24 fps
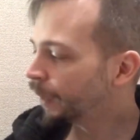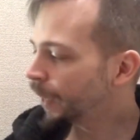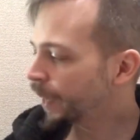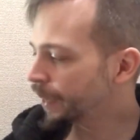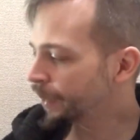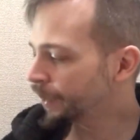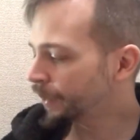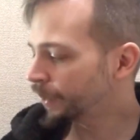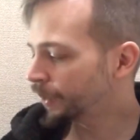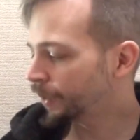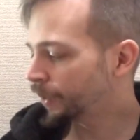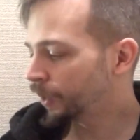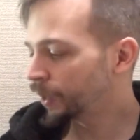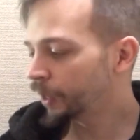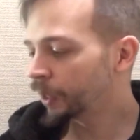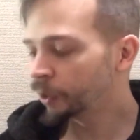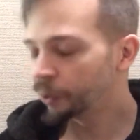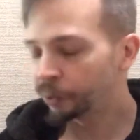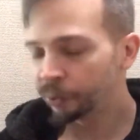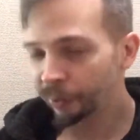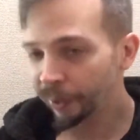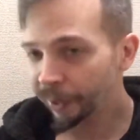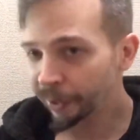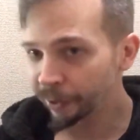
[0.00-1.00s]
as the
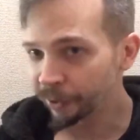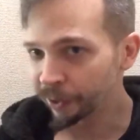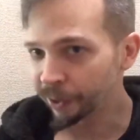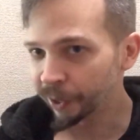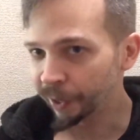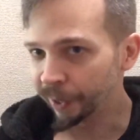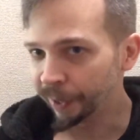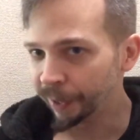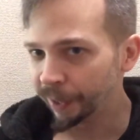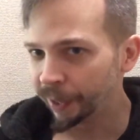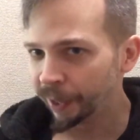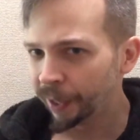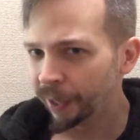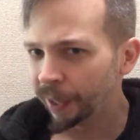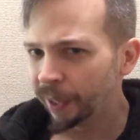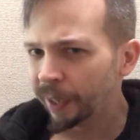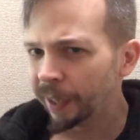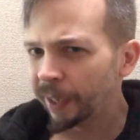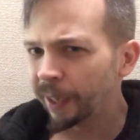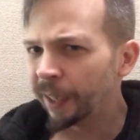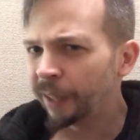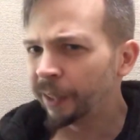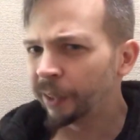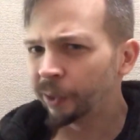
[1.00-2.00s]
director's cut.
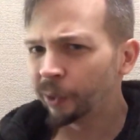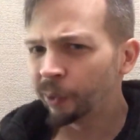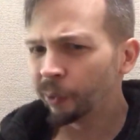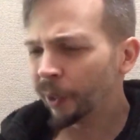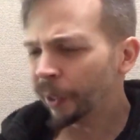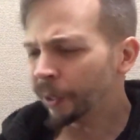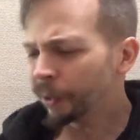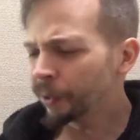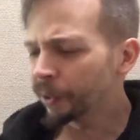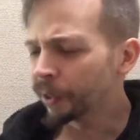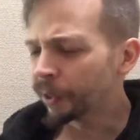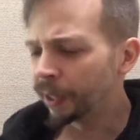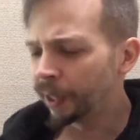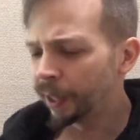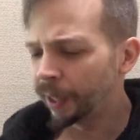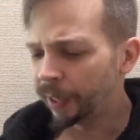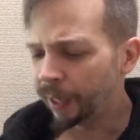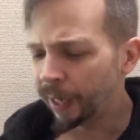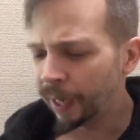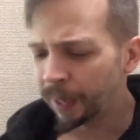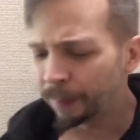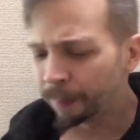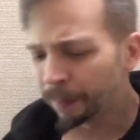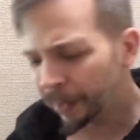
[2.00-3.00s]
And the director's
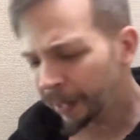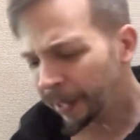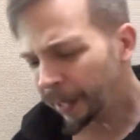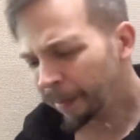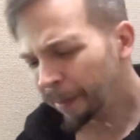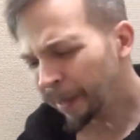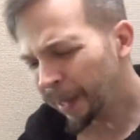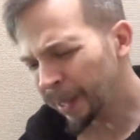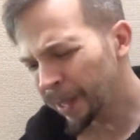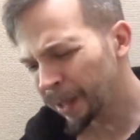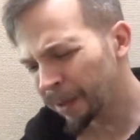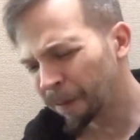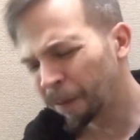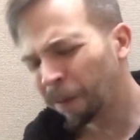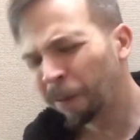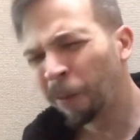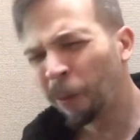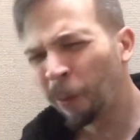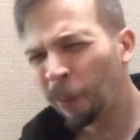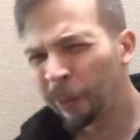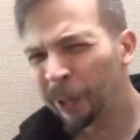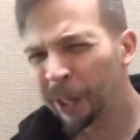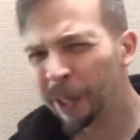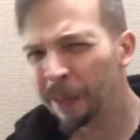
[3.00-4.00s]
cut, I believe, has
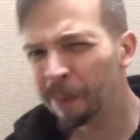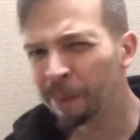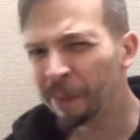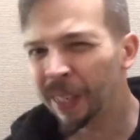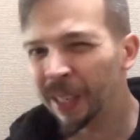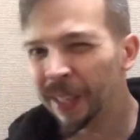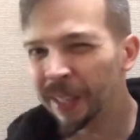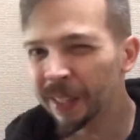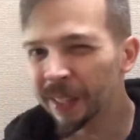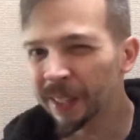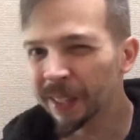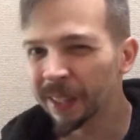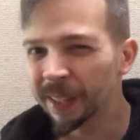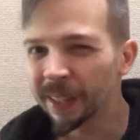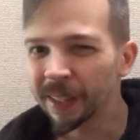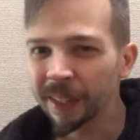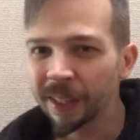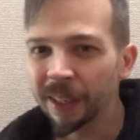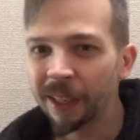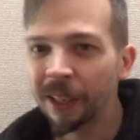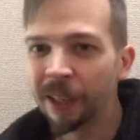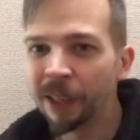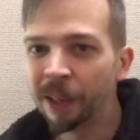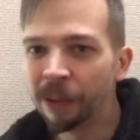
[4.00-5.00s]
40 minutes
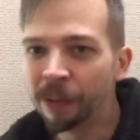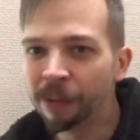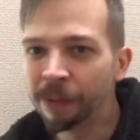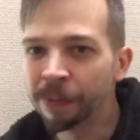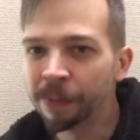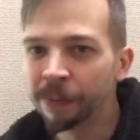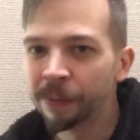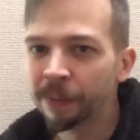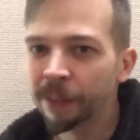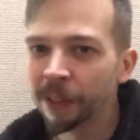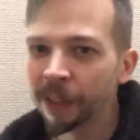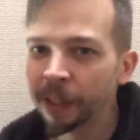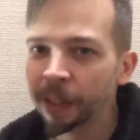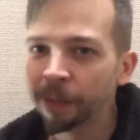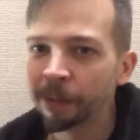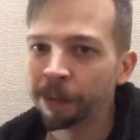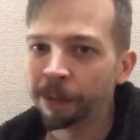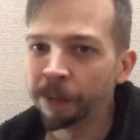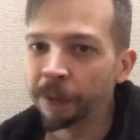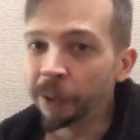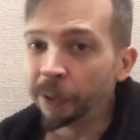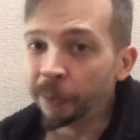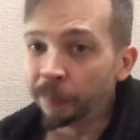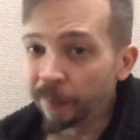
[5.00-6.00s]
of
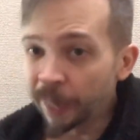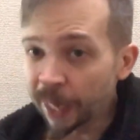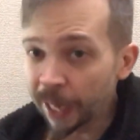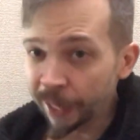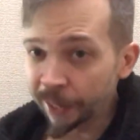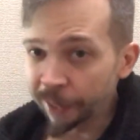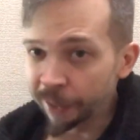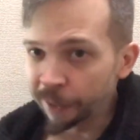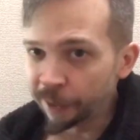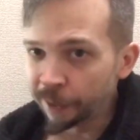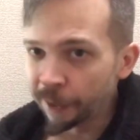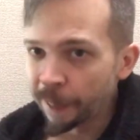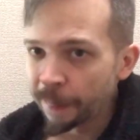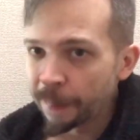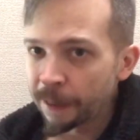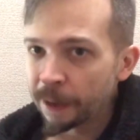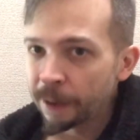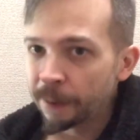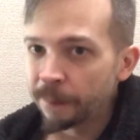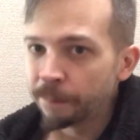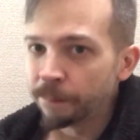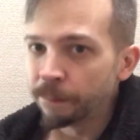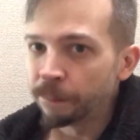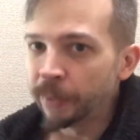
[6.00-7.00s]
film added,
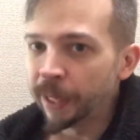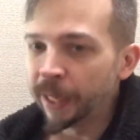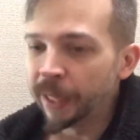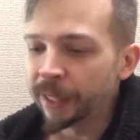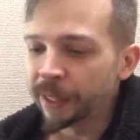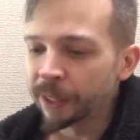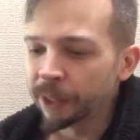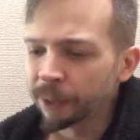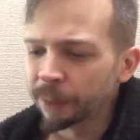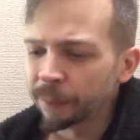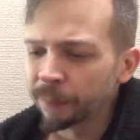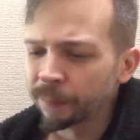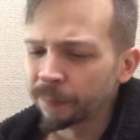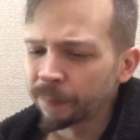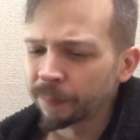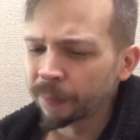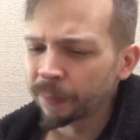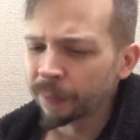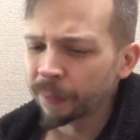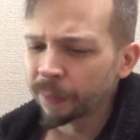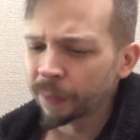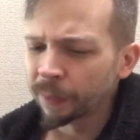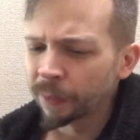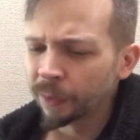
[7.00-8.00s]
but
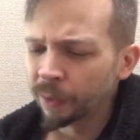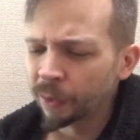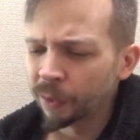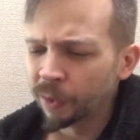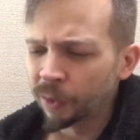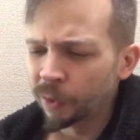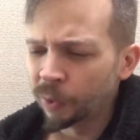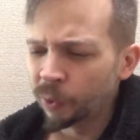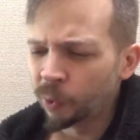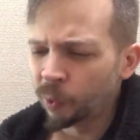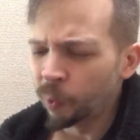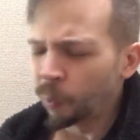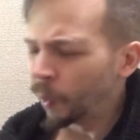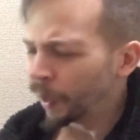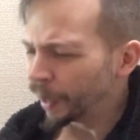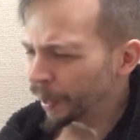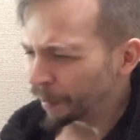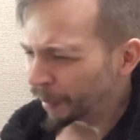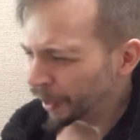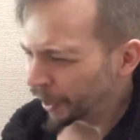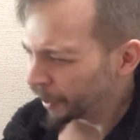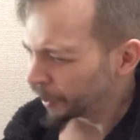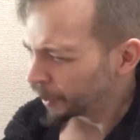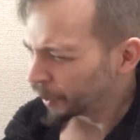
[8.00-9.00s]
20
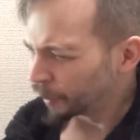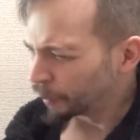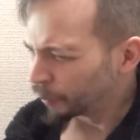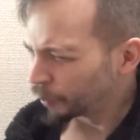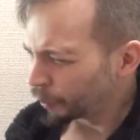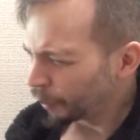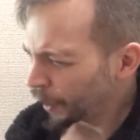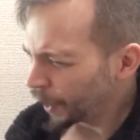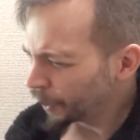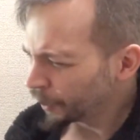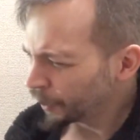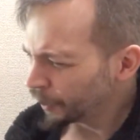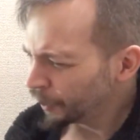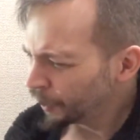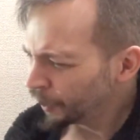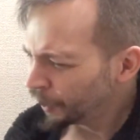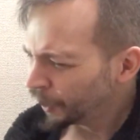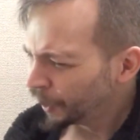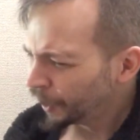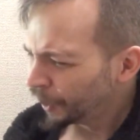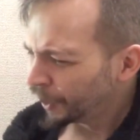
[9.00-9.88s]
minutes subtracted.